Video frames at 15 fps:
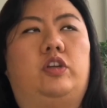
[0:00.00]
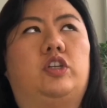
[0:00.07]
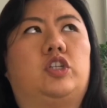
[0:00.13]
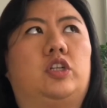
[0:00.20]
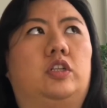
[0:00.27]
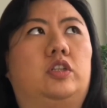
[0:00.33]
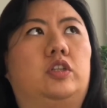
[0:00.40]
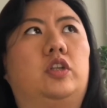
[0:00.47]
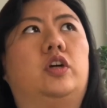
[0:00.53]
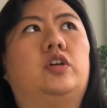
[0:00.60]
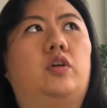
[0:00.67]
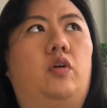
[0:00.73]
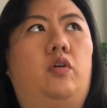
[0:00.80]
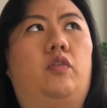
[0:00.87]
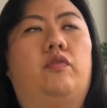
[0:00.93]
you should
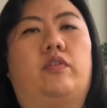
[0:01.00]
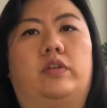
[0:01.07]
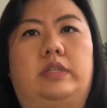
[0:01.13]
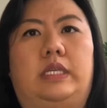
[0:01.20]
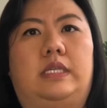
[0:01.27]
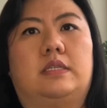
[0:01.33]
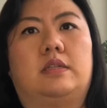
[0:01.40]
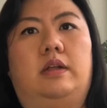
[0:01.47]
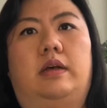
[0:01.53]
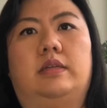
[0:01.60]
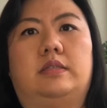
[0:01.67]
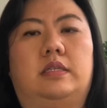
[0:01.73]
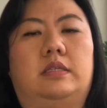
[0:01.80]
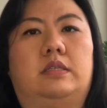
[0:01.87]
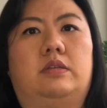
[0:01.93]
look over these
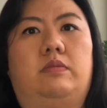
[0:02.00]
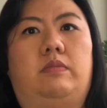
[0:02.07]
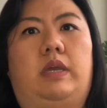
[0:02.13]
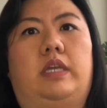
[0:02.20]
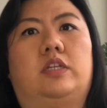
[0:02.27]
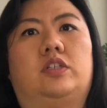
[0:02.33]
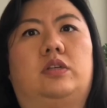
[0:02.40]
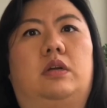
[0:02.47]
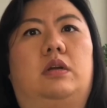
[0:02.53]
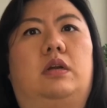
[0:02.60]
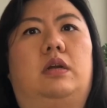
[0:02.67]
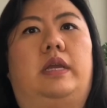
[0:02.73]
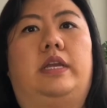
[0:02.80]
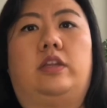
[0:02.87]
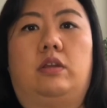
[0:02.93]
clauses to make
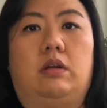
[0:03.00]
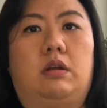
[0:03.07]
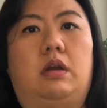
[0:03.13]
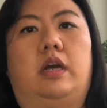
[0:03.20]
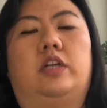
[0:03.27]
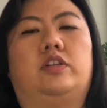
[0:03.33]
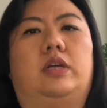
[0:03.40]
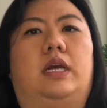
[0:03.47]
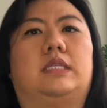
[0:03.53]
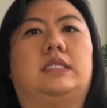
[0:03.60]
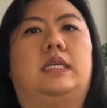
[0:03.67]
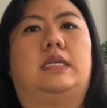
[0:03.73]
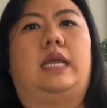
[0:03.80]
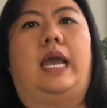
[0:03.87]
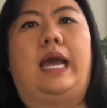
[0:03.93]
sure in your
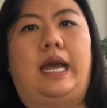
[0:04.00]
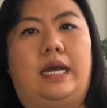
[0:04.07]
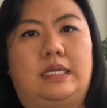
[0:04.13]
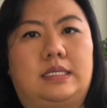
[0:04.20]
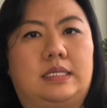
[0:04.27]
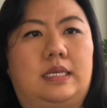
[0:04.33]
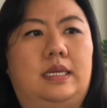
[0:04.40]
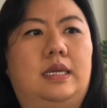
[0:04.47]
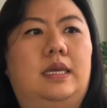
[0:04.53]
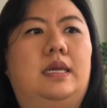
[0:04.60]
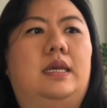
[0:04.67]
contracts and ask